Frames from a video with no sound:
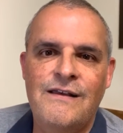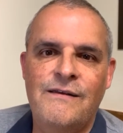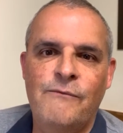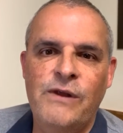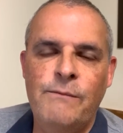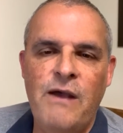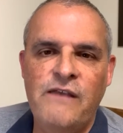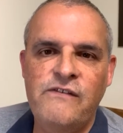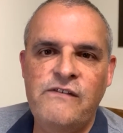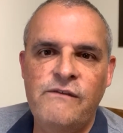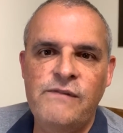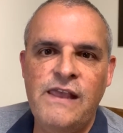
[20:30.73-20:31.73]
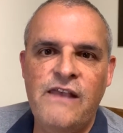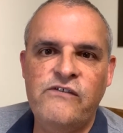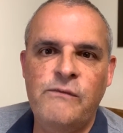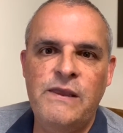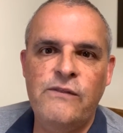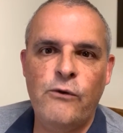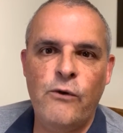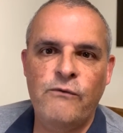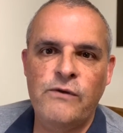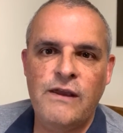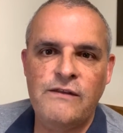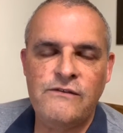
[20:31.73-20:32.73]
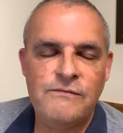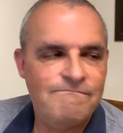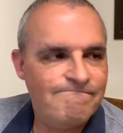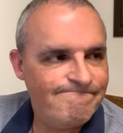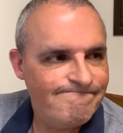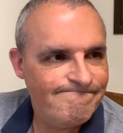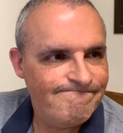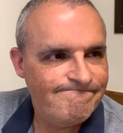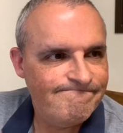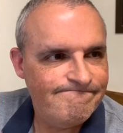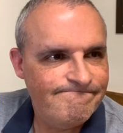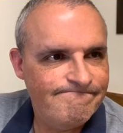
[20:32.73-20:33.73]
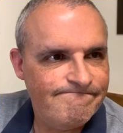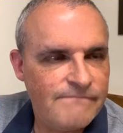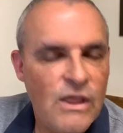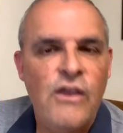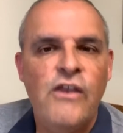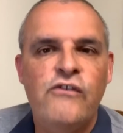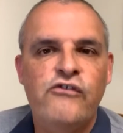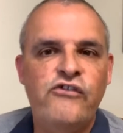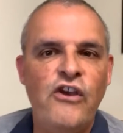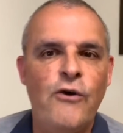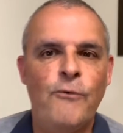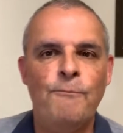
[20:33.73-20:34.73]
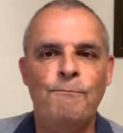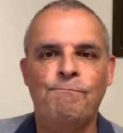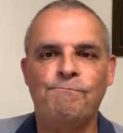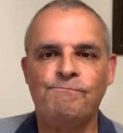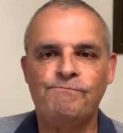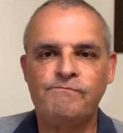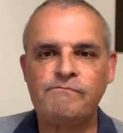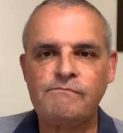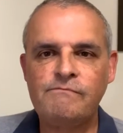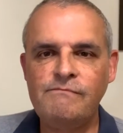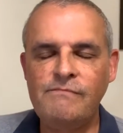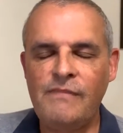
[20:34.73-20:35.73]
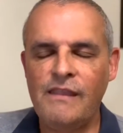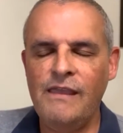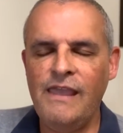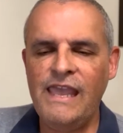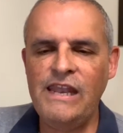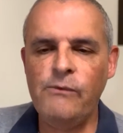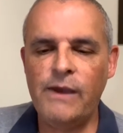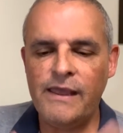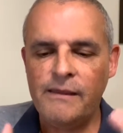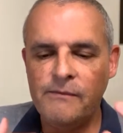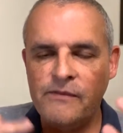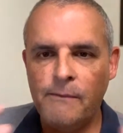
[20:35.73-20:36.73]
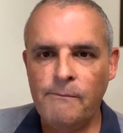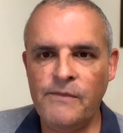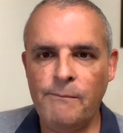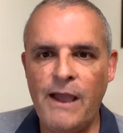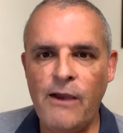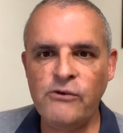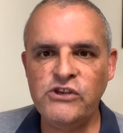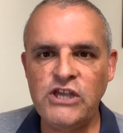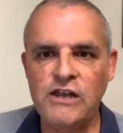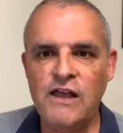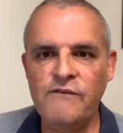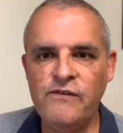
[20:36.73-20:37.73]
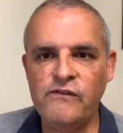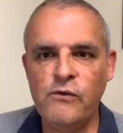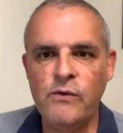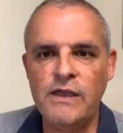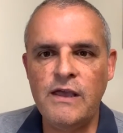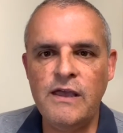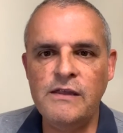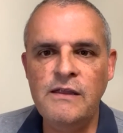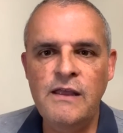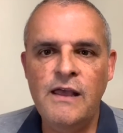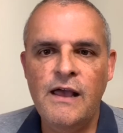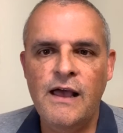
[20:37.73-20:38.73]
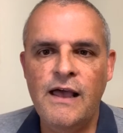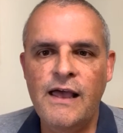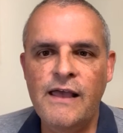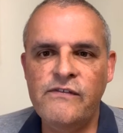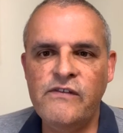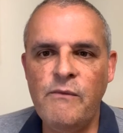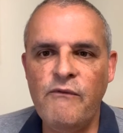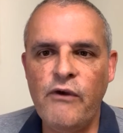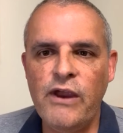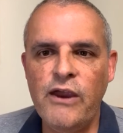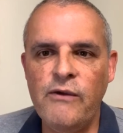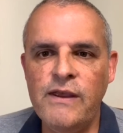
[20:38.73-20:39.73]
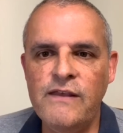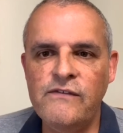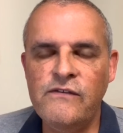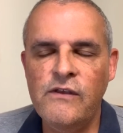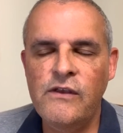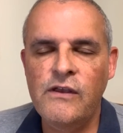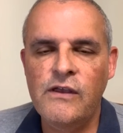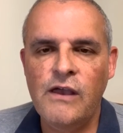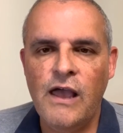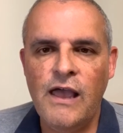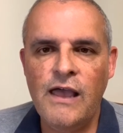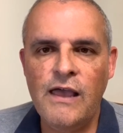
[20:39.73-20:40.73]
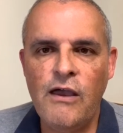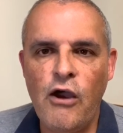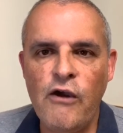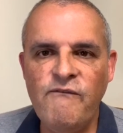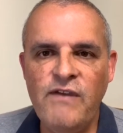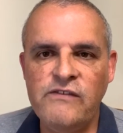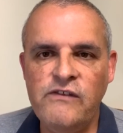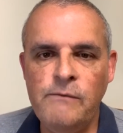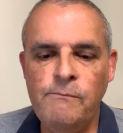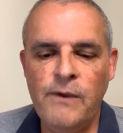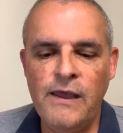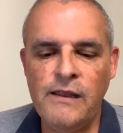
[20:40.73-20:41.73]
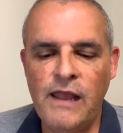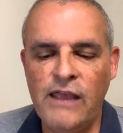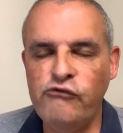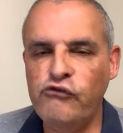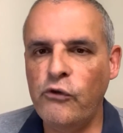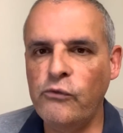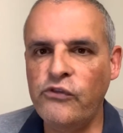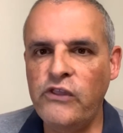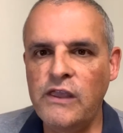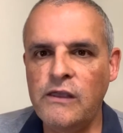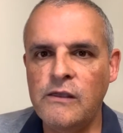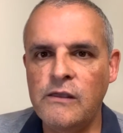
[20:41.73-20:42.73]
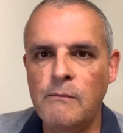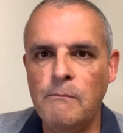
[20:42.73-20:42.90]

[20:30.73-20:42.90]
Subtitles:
when it positively has to be there overnight. So anyway, the power shutoff is going on. Some of our areas are affected, but I don't think